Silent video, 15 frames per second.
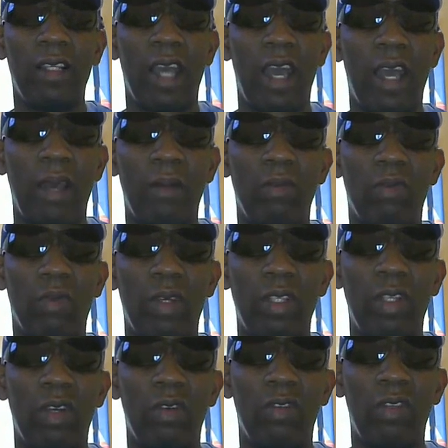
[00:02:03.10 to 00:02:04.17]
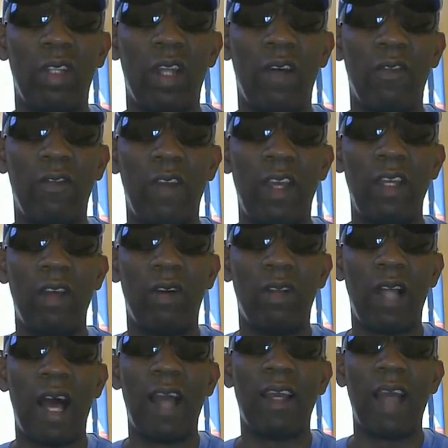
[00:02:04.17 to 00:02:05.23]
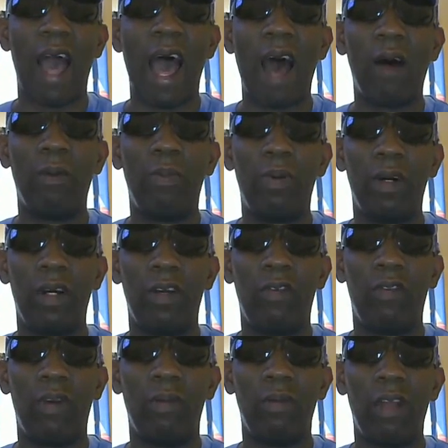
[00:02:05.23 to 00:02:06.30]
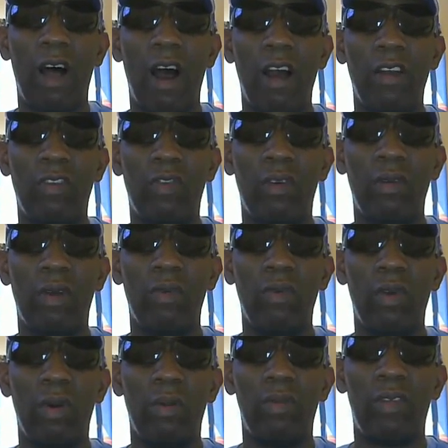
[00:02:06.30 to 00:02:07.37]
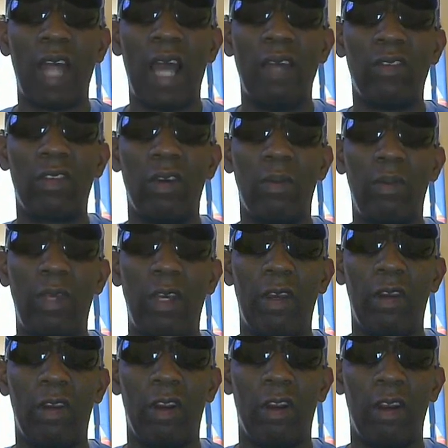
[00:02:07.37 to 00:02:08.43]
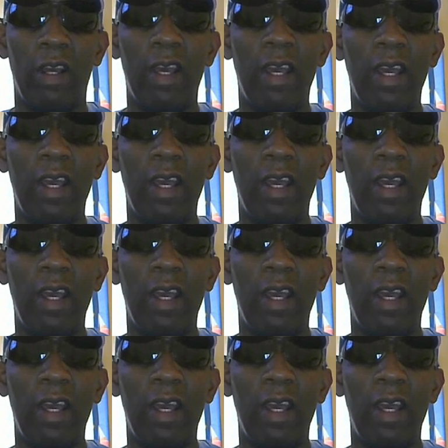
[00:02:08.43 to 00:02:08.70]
games with using a video-like output from the room-sized computer